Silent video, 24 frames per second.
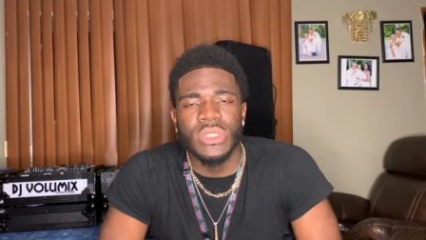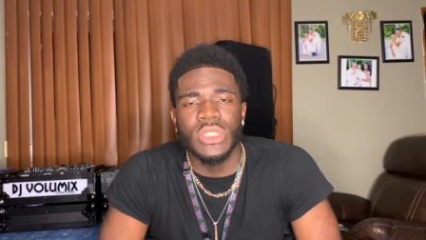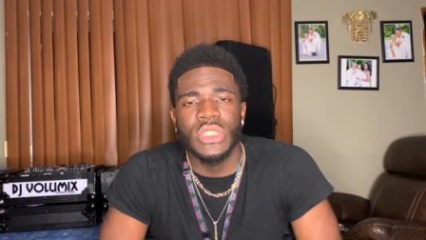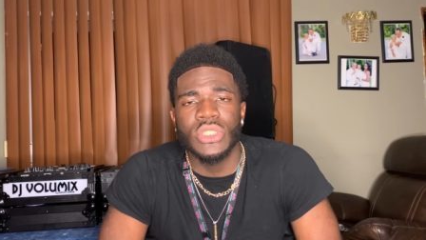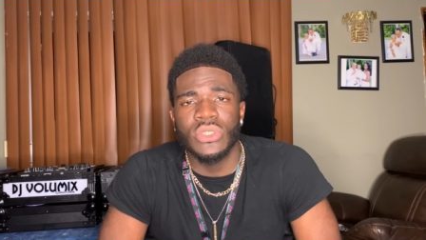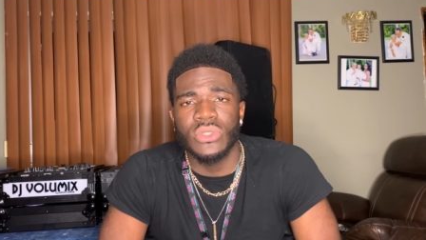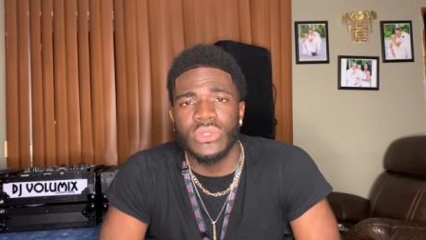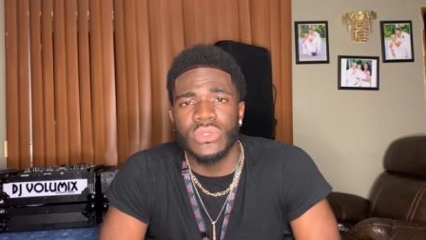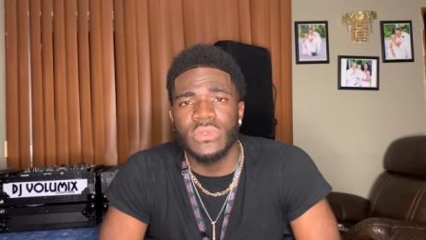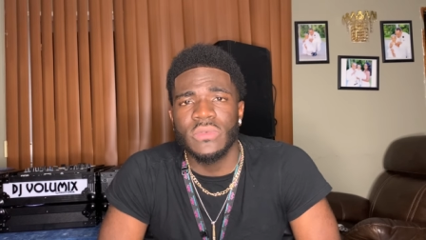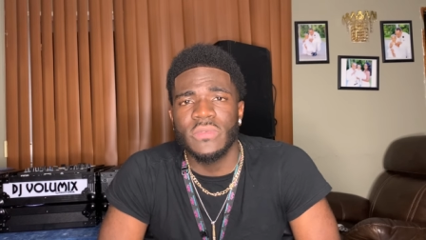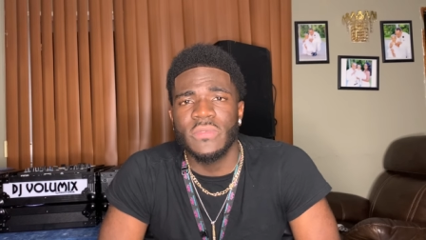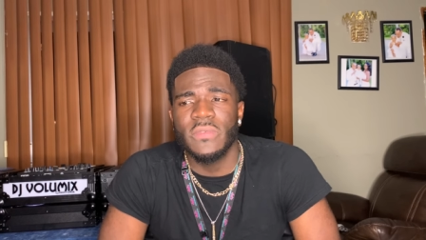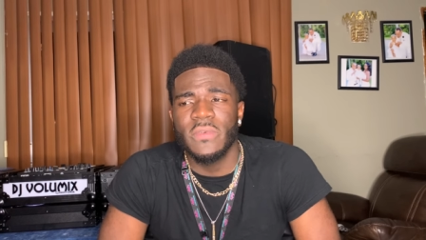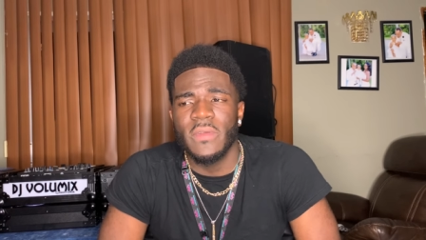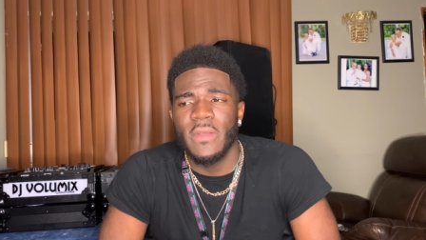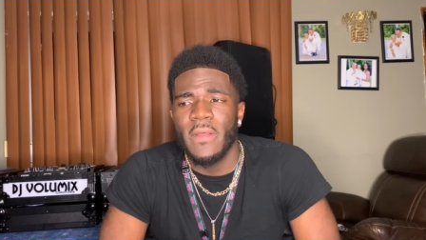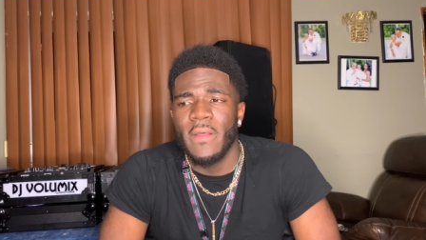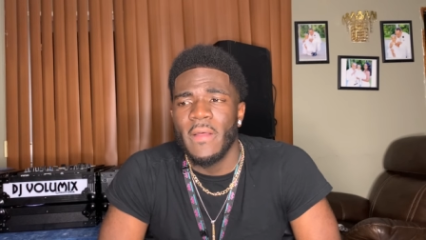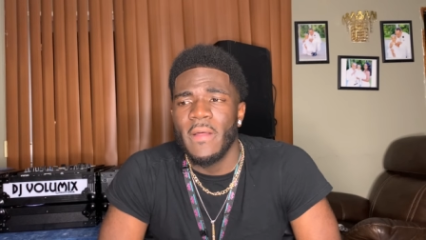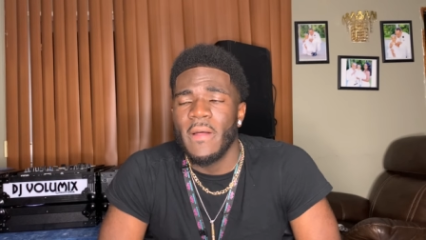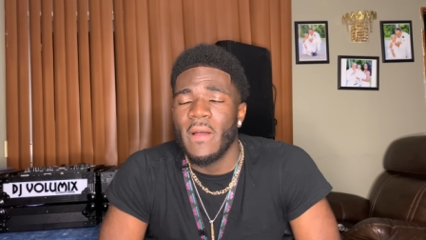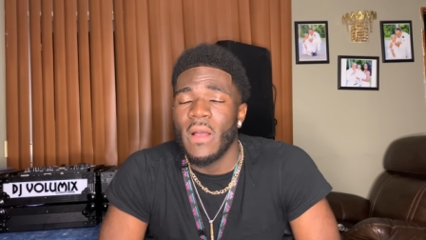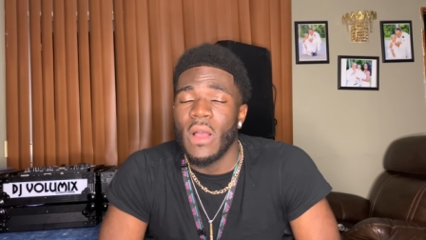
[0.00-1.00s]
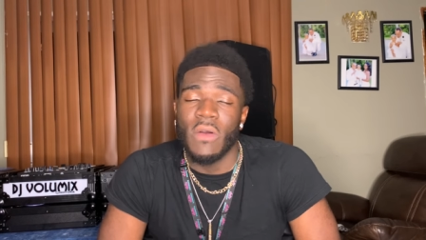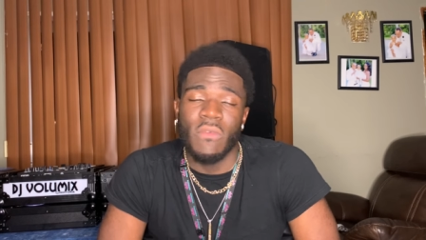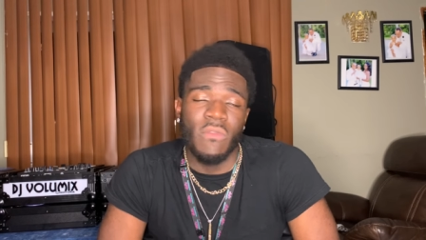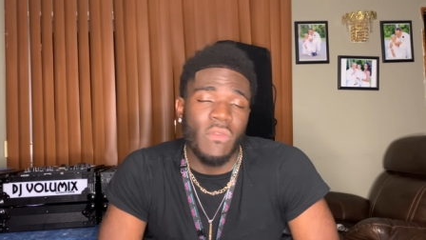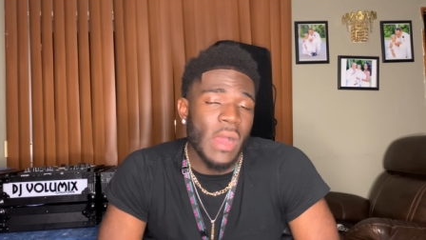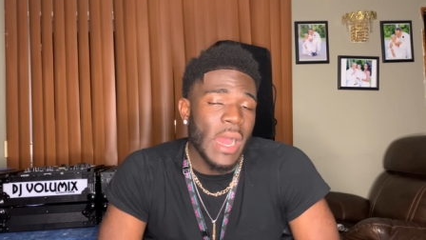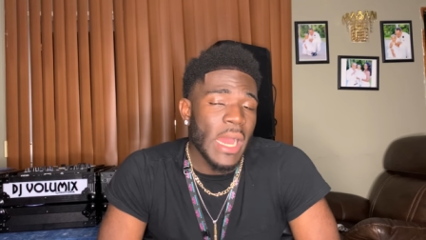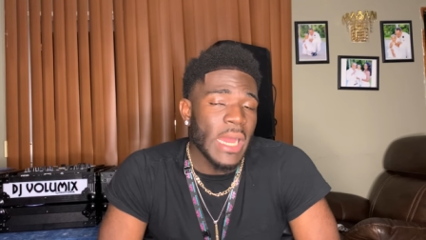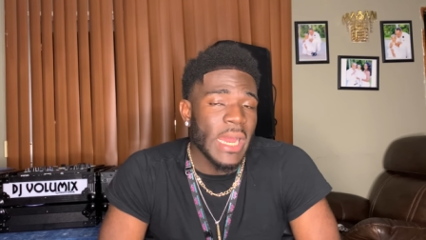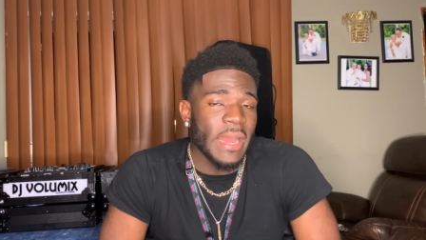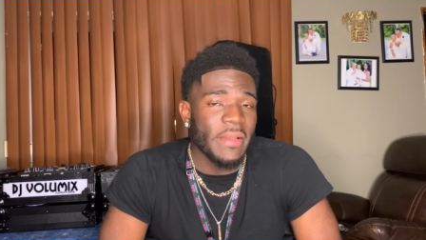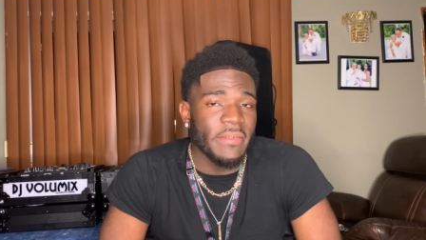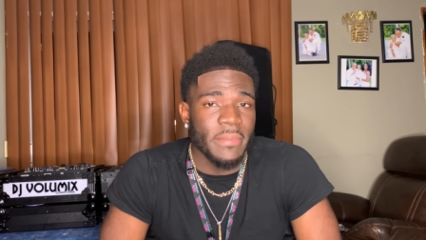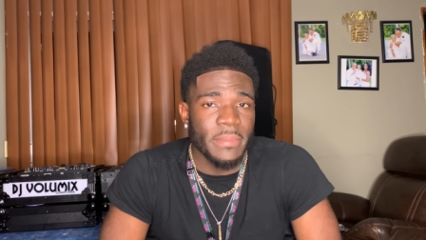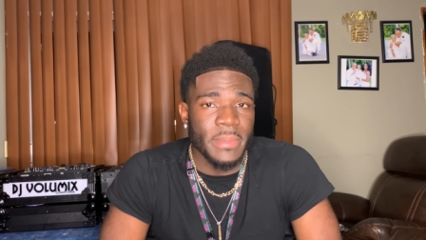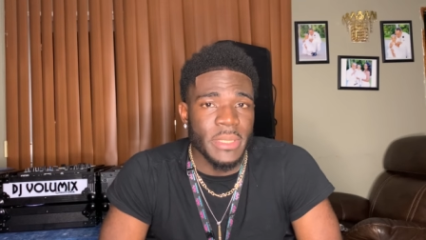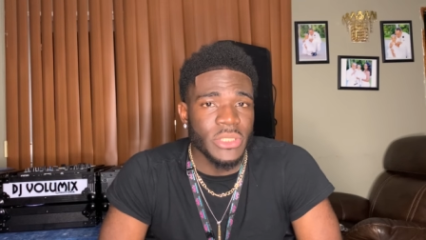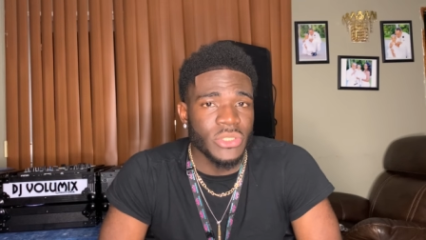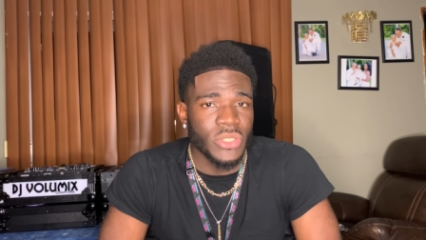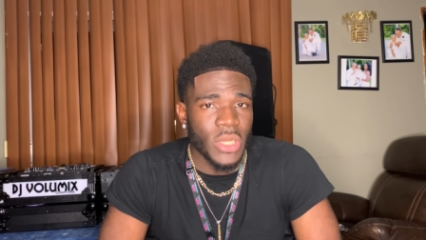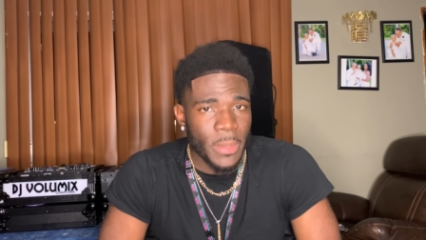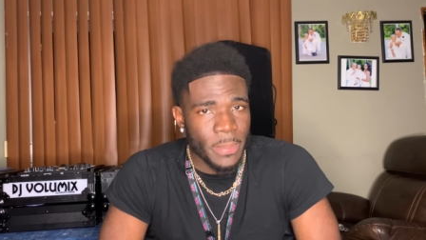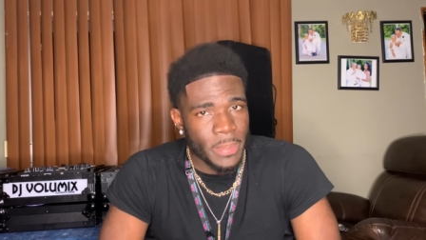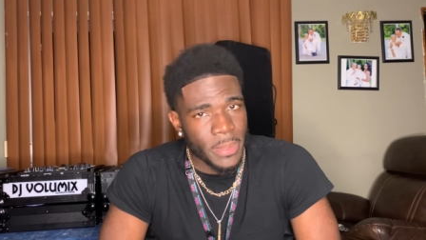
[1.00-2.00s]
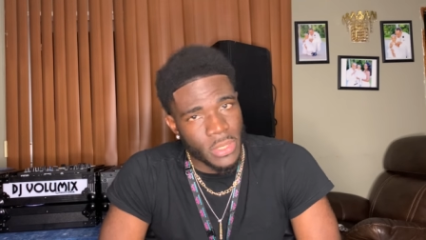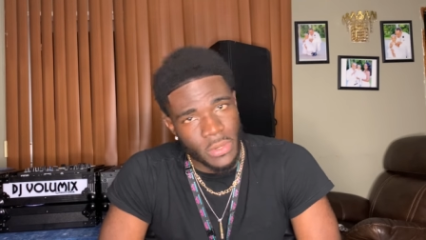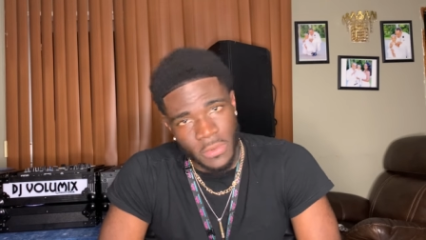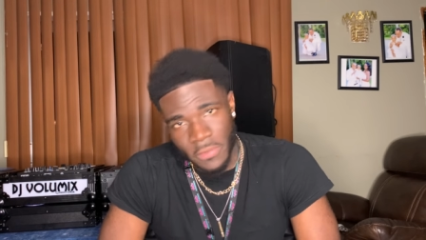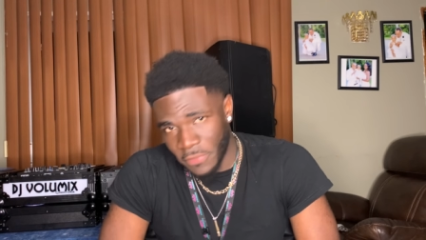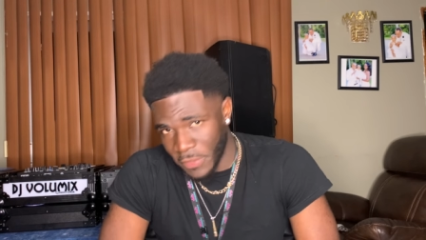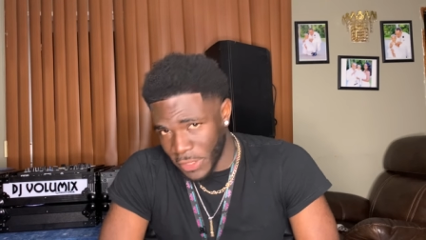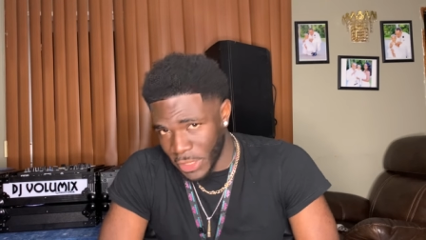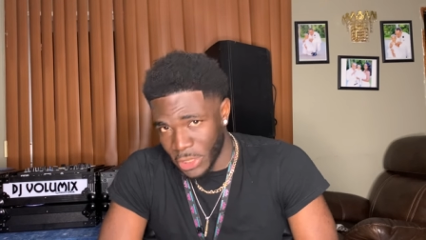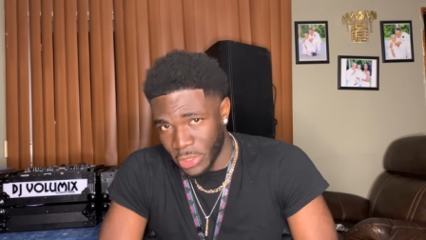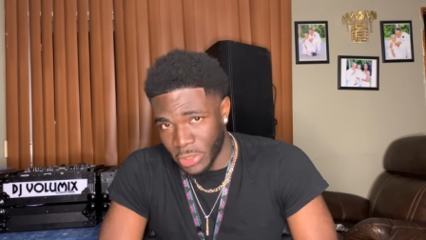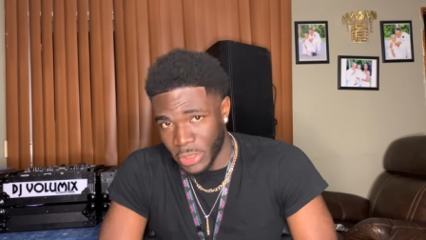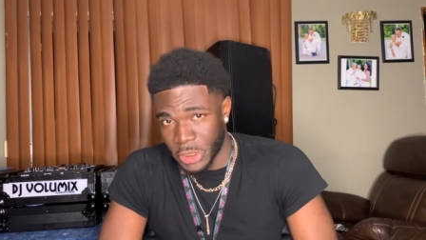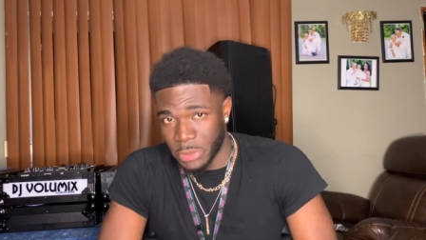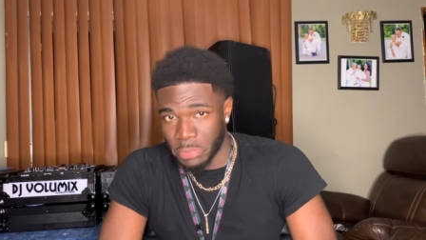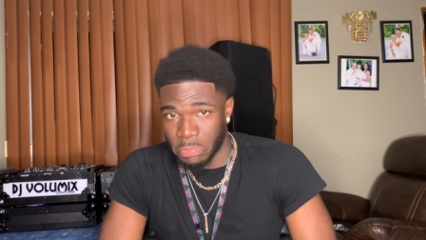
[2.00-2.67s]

truth of why I haven't been dropping no videos.